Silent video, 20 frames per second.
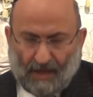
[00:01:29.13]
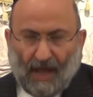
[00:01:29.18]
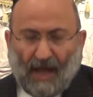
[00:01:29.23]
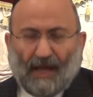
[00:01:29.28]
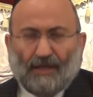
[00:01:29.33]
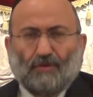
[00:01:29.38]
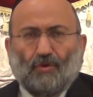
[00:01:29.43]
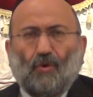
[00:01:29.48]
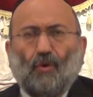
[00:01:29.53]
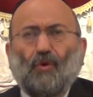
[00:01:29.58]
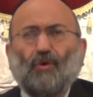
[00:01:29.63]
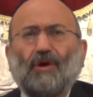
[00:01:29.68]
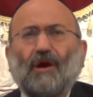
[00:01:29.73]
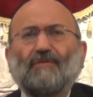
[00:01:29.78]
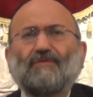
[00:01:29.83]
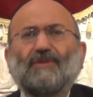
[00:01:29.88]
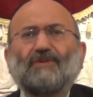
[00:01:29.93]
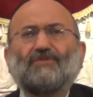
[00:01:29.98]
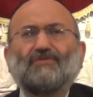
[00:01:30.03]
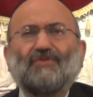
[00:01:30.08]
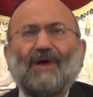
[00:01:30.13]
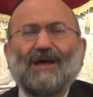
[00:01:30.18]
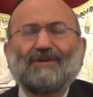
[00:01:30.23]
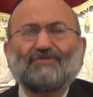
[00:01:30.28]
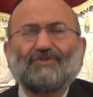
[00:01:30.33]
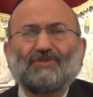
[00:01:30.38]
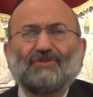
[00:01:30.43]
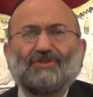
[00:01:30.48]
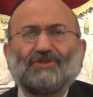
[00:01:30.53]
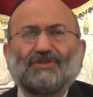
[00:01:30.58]
And all of the
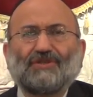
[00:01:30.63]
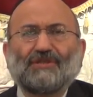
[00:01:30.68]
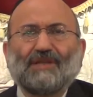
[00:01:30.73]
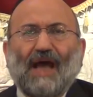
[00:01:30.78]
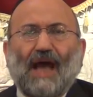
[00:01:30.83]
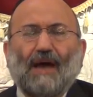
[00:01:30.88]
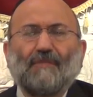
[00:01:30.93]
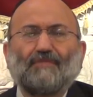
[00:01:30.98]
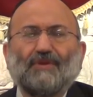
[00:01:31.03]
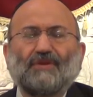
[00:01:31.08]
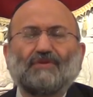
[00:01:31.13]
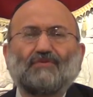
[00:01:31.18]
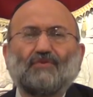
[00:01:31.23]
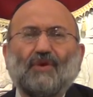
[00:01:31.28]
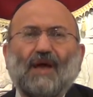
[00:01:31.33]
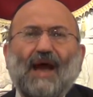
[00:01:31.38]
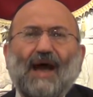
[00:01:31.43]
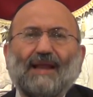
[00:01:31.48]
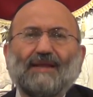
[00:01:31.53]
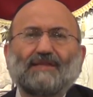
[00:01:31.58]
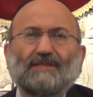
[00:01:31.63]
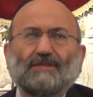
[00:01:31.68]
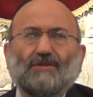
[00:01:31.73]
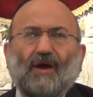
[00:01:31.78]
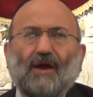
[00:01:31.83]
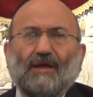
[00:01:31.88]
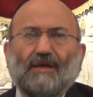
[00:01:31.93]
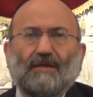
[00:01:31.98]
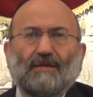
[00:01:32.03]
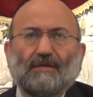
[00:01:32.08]
tragedies happened to Kahal
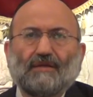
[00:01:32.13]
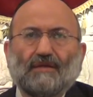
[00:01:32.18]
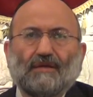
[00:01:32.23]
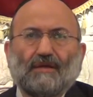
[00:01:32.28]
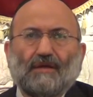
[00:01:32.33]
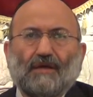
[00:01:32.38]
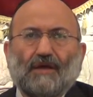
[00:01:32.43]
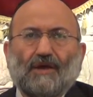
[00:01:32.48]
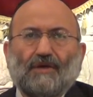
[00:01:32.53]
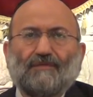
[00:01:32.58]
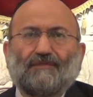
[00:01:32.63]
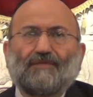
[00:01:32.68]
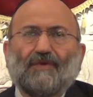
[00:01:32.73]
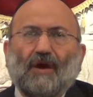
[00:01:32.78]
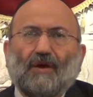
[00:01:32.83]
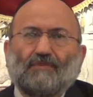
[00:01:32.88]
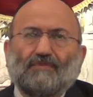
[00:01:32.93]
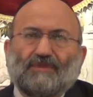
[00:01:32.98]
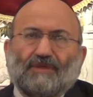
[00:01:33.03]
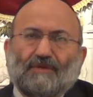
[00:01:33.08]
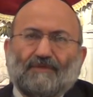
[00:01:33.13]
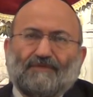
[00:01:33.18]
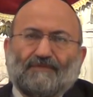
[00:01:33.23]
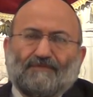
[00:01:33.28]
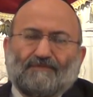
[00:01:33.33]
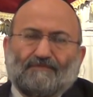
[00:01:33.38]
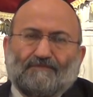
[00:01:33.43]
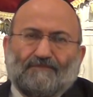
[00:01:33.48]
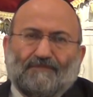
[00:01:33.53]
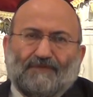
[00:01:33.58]
Israel, from the
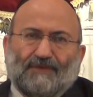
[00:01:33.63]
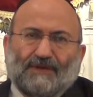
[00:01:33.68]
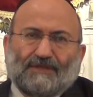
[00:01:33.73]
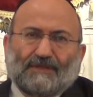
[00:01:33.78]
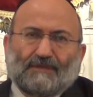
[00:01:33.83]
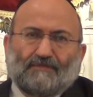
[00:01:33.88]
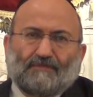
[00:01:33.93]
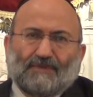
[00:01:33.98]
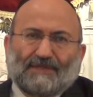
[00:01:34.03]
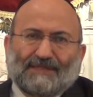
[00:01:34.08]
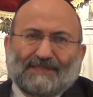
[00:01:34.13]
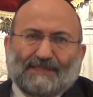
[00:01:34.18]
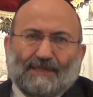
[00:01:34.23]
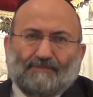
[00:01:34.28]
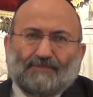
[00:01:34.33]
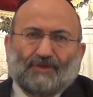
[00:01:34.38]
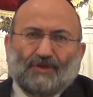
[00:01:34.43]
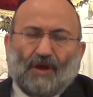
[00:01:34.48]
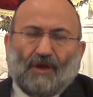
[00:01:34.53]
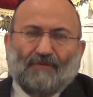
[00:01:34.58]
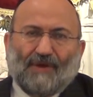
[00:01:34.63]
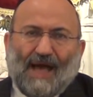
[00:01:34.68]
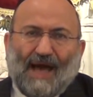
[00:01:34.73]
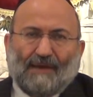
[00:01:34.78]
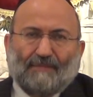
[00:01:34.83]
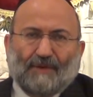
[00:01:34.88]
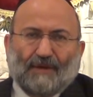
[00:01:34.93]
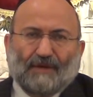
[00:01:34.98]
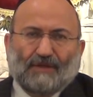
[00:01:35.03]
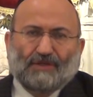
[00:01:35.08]
first perception of
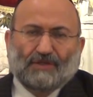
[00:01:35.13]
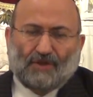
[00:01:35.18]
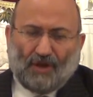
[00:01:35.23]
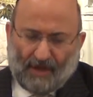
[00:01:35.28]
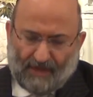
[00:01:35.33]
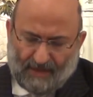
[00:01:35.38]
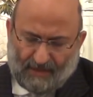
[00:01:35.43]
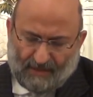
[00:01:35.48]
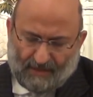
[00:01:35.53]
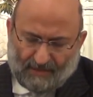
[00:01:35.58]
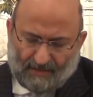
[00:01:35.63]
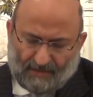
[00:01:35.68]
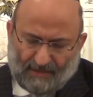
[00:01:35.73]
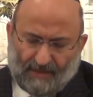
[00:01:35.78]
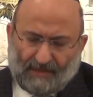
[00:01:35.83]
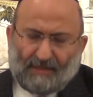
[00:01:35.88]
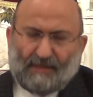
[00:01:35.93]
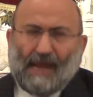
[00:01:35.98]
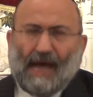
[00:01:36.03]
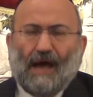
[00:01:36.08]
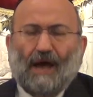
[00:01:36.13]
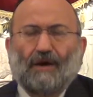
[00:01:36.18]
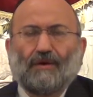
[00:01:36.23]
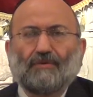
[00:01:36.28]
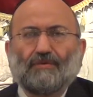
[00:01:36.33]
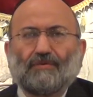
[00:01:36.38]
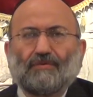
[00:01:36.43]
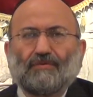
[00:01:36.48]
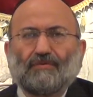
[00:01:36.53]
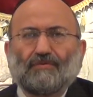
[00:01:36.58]
Kahal Israel till
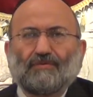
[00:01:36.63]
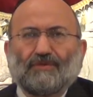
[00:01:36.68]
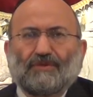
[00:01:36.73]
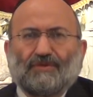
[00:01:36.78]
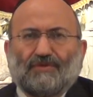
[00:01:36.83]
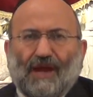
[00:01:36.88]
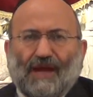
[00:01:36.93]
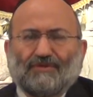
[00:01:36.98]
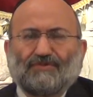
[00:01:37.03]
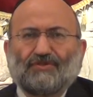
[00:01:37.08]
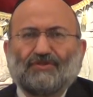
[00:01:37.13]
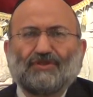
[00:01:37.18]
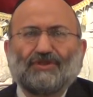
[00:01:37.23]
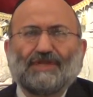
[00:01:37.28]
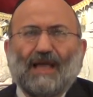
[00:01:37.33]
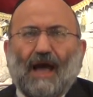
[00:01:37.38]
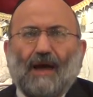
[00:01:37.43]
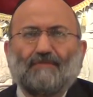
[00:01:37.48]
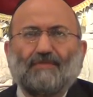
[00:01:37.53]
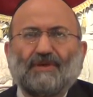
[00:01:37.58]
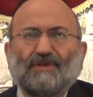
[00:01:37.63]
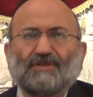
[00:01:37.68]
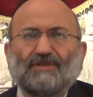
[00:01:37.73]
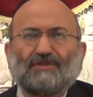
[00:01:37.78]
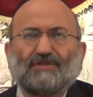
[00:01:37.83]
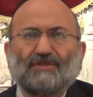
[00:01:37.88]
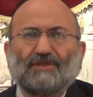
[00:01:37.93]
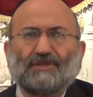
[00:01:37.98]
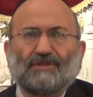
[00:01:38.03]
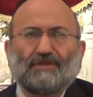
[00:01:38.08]
now. Tragedies happen
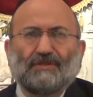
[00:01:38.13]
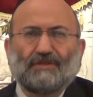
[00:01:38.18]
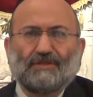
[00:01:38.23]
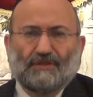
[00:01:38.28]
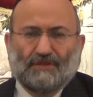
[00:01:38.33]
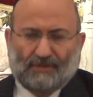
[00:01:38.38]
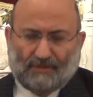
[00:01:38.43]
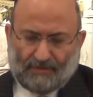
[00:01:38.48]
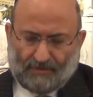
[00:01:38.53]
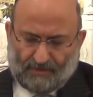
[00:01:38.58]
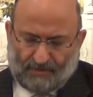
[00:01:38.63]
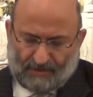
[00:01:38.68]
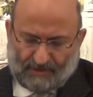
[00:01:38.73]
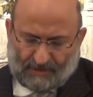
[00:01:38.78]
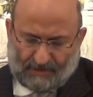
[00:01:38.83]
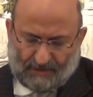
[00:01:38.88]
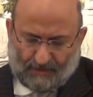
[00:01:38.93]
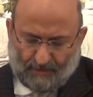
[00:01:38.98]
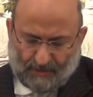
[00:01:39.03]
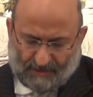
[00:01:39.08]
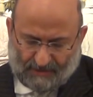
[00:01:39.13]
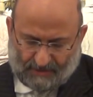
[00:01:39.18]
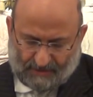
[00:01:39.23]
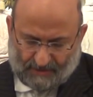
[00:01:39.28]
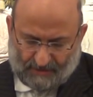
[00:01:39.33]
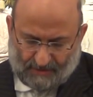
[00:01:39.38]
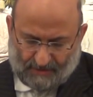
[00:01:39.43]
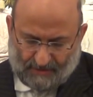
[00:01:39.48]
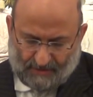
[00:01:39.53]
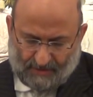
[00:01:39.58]
during these 3
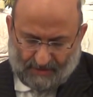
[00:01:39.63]
weeks.